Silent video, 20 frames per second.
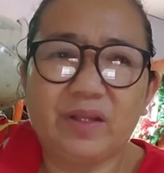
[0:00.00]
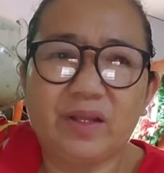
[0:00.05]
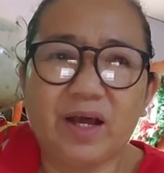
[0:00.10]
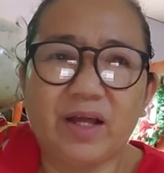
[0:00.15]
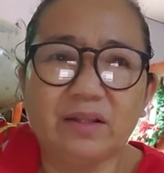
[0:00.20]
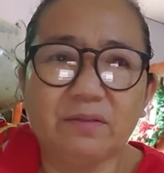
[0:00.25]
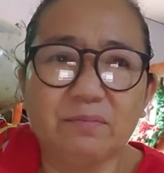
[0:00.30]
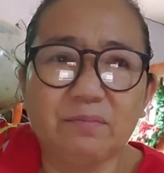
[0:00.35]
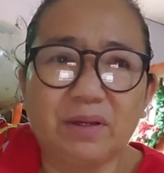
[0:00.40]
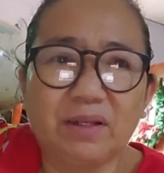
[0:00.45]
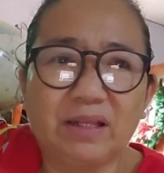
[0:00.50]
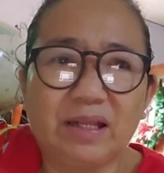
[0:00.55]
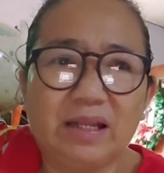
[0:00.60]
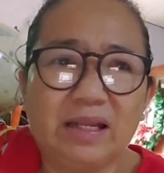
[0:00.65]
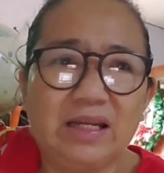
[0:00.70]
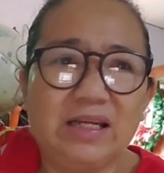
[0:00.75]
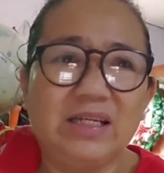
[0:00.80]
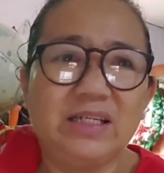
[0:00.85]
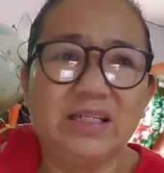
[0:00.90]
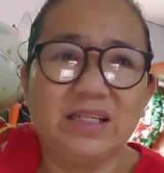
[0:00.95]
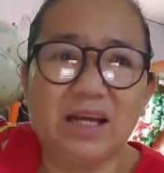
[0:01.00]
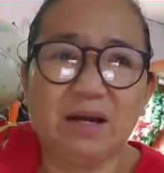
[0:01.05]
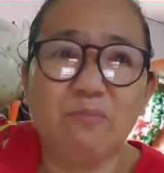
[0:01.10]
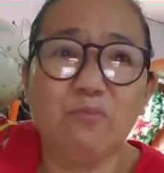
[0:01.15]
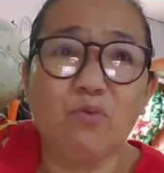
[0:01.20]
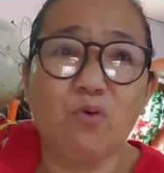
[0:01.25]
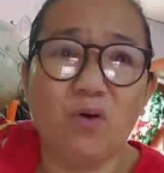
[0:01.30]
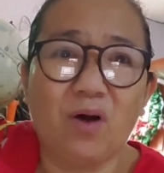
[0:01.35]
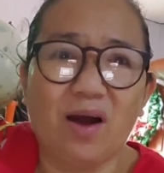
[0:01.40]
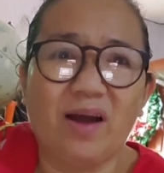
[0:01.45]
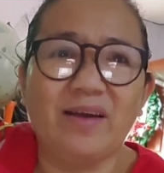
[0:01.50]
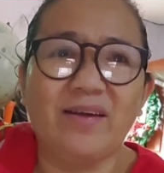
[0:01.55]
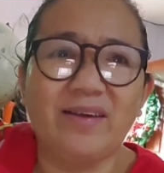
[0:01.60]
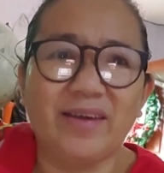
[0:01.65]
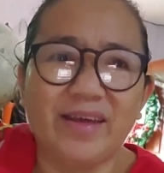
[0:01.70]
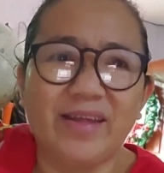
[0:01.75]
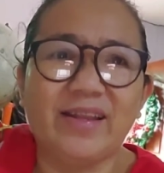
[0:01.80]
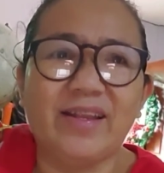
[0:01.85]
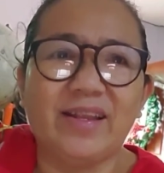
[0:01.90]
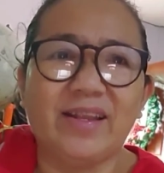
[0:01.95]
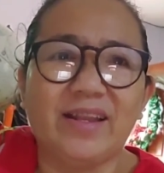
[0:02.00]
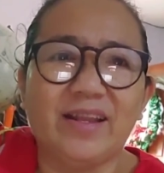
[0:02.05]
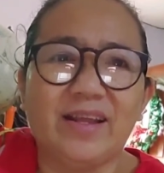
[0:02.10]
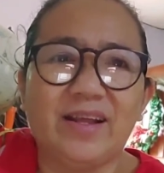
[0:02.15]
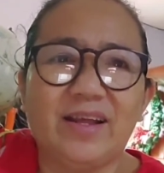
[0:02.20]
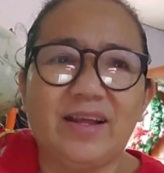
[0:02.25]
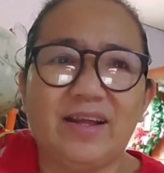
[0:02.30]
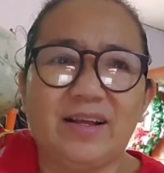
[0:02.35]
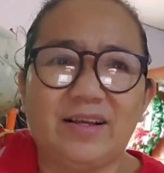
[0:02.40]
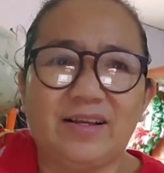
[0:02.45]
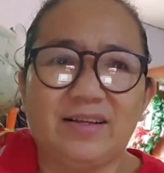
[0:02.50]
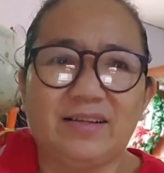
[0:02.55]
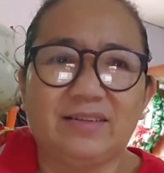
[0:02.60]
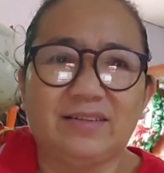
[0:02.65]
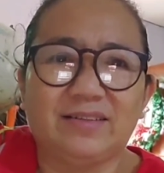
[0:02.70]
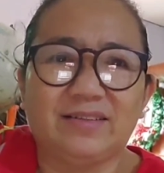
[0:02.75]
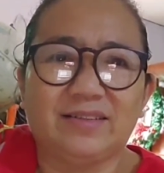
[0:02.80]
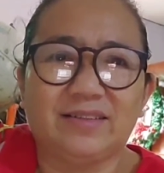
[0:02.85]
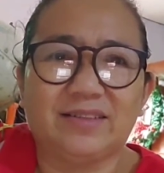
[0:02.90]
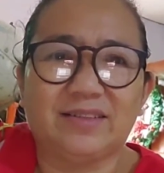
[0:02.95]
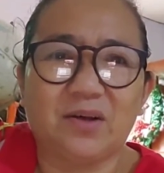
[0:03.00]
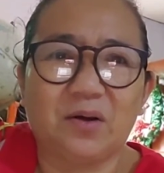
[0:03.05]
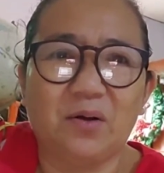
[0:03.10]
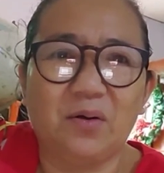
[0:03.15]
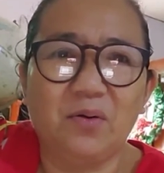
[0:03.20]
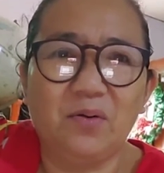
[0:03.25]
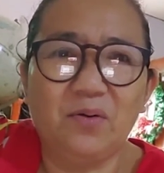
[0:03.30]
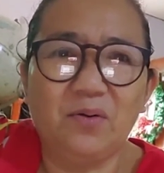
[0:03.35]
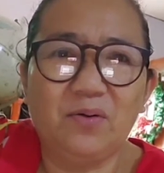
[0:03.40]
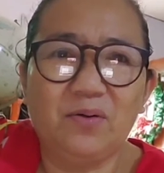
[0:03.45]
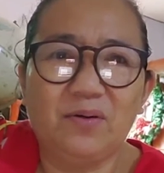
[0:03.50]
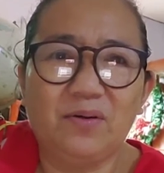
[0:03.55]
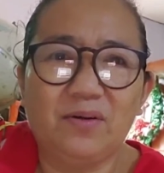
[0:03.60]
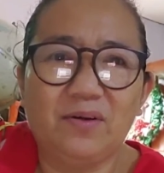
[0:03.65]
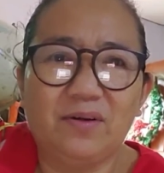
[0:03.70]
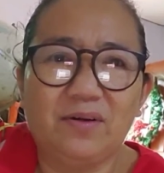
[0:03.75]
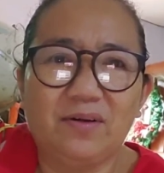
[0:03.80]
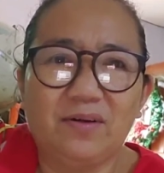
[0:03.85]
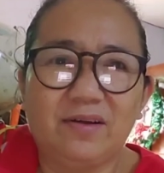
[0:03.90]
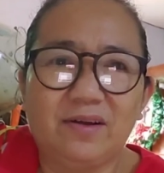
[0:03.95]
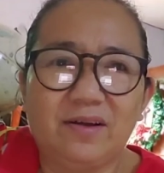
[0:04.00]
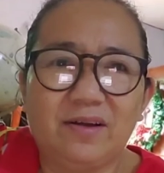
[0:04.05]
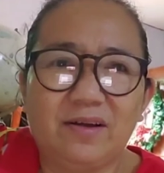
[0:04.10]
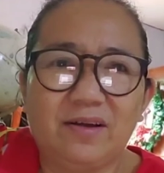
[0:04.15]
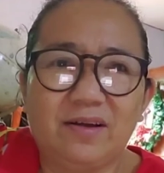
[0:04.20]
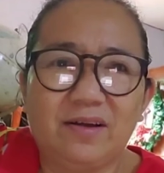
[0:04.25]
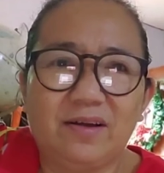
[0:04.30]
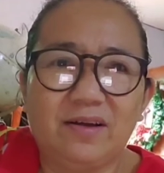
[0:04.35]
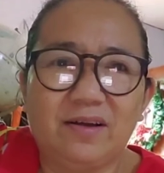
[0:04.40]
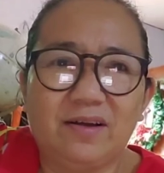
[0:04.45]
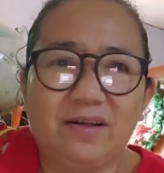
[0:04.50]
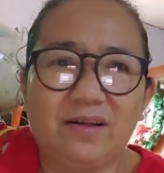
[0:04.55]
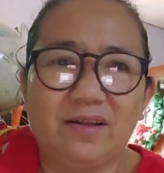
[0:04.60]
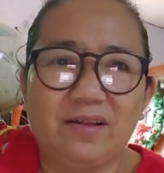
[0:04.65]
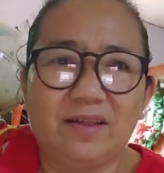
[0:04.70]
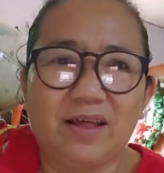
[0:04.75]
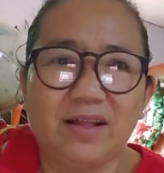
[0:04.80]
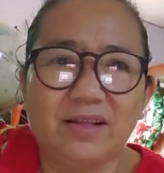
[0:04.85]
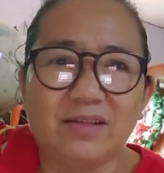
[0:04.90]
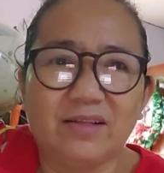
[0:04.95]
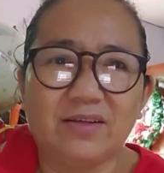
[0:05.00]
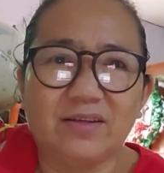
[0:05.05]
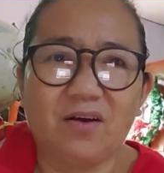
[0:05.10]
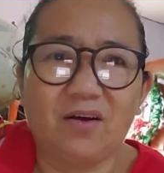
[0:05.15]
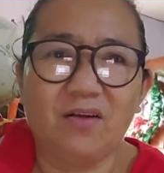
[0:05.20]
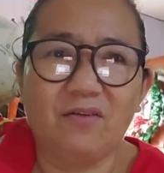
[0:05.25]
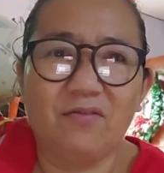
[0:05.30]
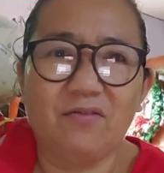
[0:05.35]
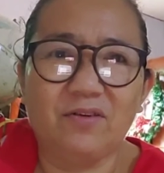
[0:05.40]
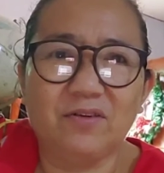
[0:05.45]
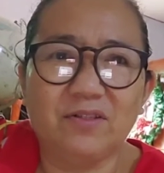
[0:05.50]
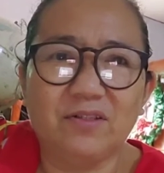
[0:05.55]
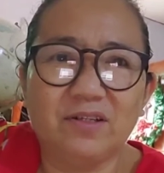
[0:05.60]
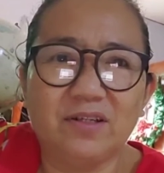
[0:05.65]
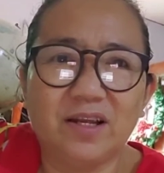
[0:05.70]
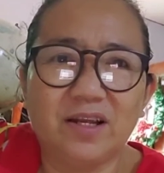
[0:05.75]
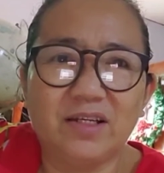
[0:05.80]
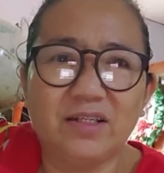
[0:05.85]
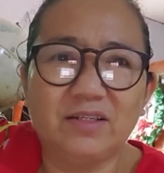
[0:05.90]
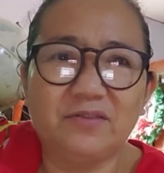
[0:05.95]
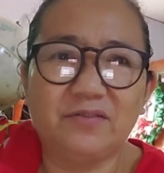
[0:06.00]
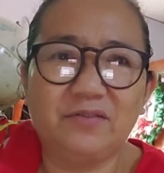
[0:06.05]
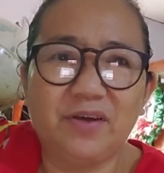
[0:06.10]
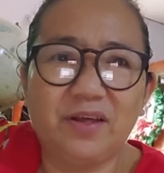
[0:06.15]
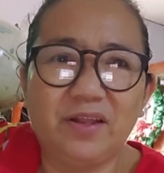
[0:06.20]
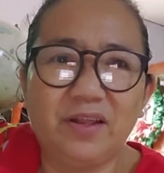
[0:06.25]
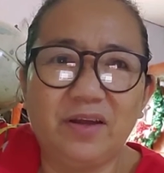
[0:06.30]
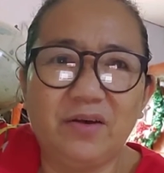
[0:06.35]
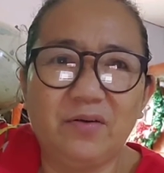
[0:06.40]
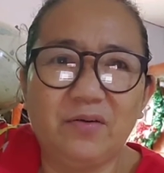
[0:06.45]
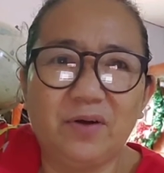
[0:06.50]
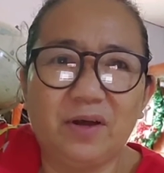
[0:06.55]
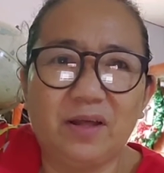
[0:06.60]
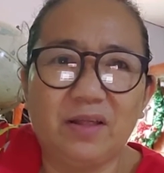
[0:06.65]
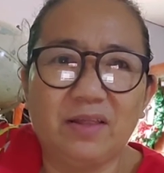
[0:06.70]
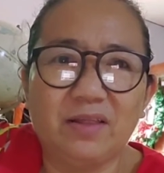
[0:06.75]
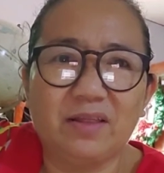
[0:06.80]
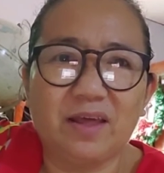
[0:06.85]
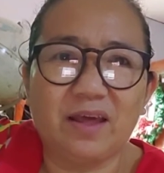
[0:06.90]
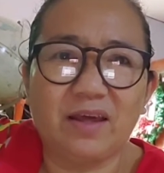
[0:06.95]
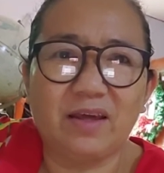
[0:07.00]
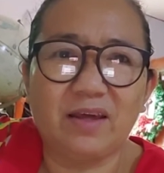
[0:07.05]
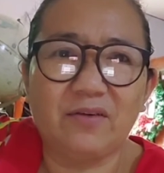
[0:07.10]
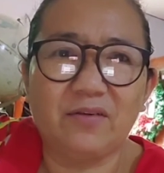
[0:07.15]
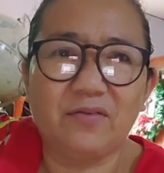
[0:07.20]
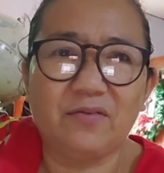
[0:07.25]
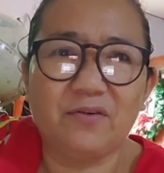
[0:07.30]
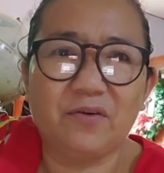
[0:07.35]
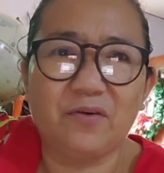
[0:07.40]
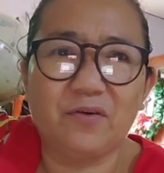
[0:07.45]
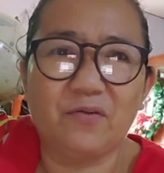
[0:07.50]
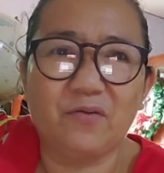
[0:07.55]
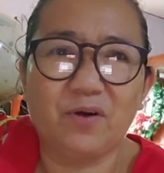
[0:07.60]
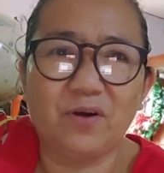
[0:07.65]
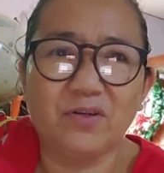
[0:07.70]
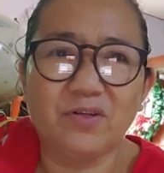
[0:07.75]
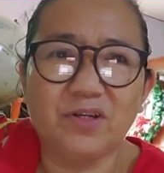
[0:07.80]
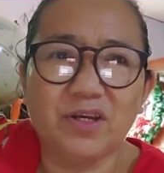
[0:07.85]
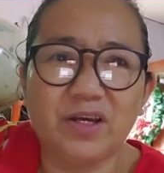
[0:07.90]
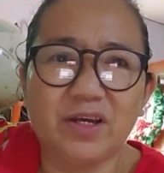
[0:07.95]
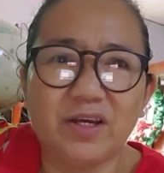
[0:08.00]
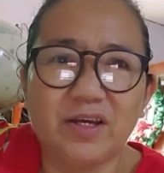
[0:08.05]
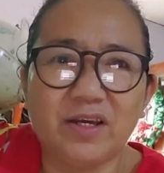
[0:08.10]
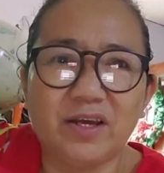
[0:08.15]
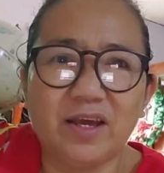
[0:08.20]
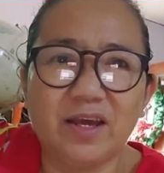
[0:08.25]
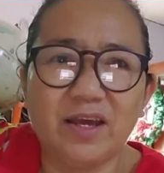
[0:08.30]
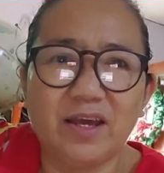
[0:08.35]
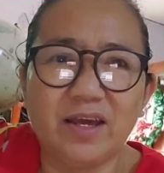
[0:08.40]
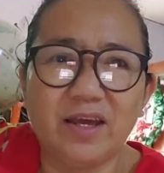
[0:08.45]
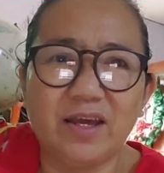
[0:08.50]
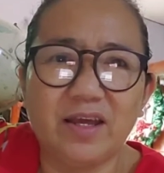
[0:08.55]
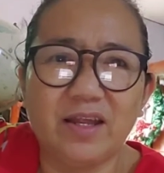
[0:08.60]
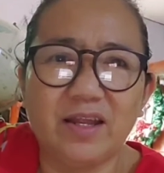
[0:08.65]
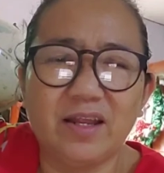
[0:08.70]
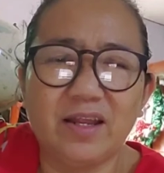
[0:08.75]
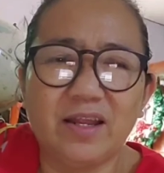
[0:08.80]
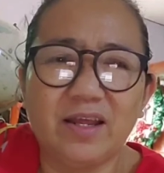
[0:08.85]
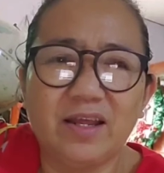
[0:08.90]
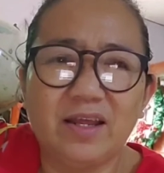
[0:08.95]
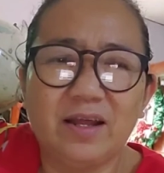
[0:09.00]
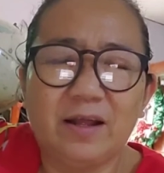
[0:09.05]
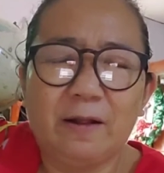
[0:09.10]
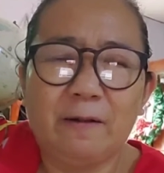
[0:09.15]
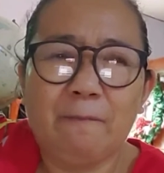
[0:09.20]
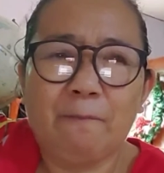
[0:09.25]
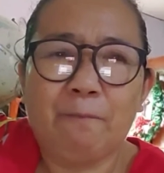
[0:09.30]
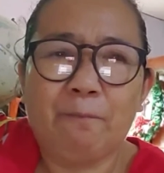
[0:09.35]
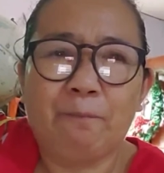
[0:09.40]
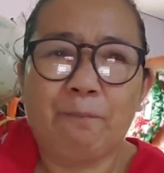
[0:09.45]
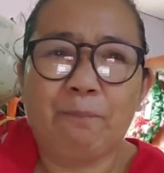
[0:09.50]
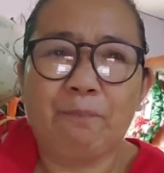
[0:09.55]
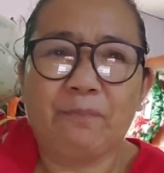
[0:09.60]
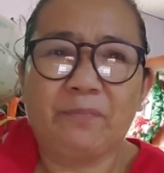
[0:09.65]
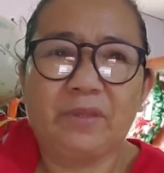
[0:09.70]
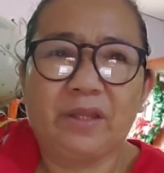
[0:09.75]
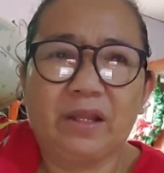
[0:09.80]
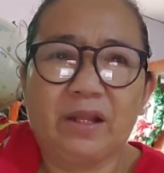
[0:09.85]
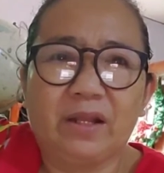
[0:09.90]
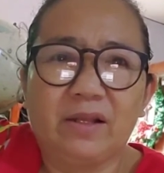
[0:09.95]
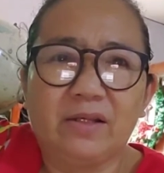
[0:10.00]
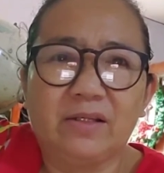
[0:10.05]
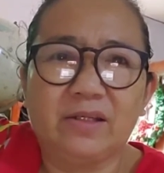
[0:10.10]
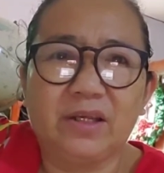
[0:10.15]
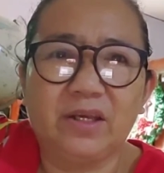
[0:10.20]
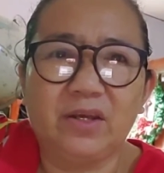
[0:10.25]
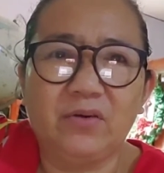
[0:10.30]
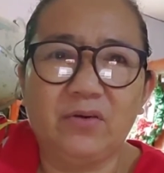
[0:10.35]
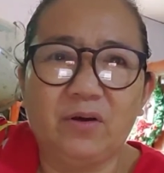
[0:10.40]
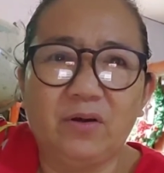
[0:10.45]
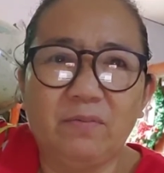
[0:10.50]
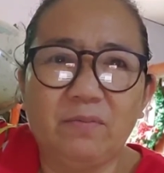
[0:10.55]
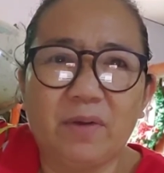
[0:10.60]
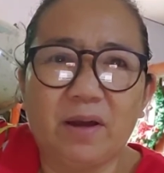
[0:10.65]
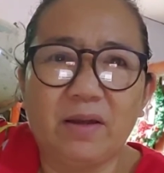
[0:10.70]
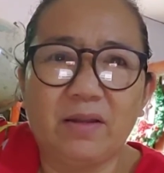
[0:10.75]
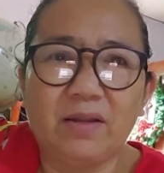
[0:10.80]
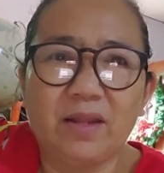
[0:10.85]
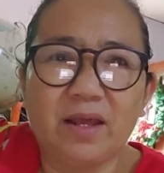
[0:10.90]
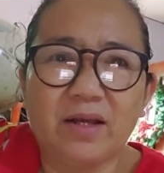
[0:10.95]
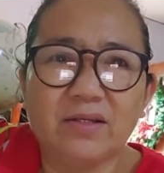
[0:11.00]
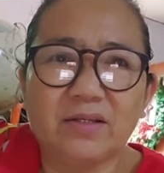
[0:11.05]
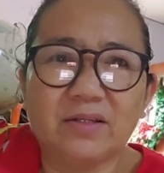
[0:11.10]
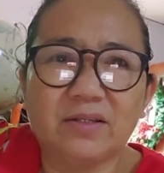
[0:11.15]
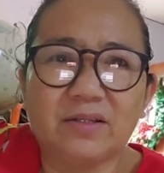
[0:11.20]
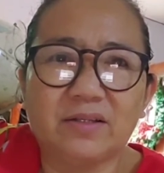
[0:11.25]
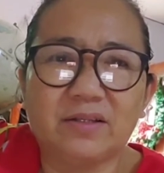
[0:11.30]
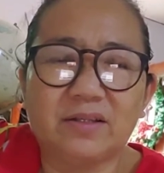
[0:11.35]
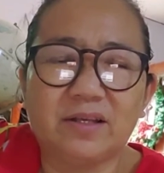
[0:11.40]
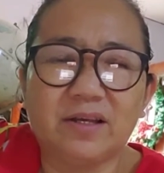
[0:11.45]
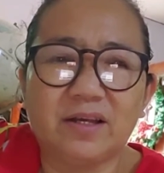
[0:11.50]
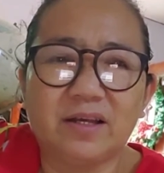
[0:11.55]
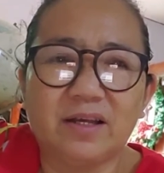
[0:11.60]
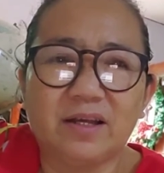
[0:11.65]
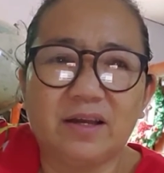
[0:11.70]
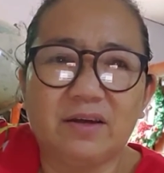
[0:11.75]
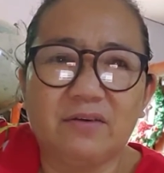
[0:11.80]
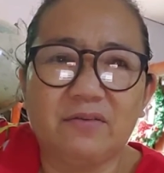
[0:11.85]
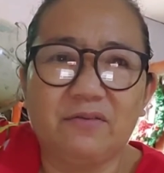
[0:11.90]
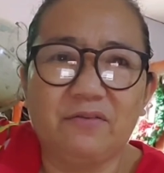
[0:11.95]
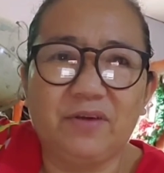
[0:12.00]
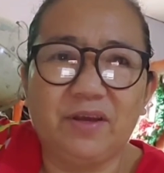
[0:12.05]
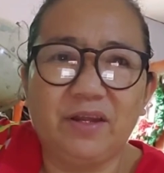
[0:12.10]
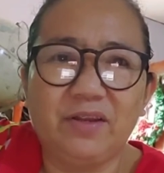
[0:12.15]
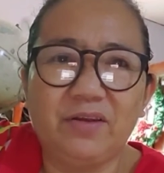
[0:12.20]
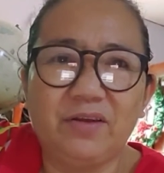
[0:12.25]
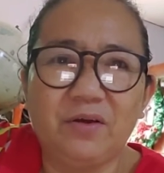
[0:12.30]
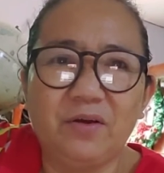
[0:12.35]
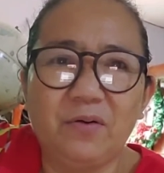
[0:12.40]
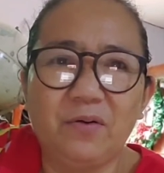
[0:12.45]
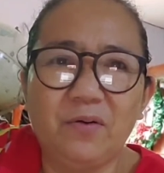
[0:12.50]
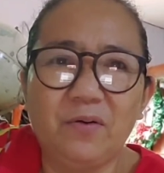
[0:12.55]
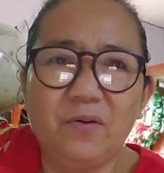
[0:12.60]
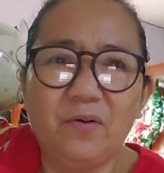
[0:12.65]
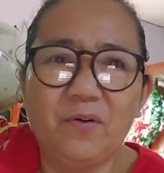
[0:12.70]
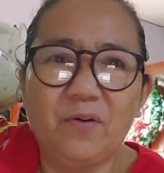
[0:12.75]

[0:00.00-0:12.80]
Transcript: At madali siyang buhayin. So, that's all for today's video. I thank you for watching again. See you on my next video.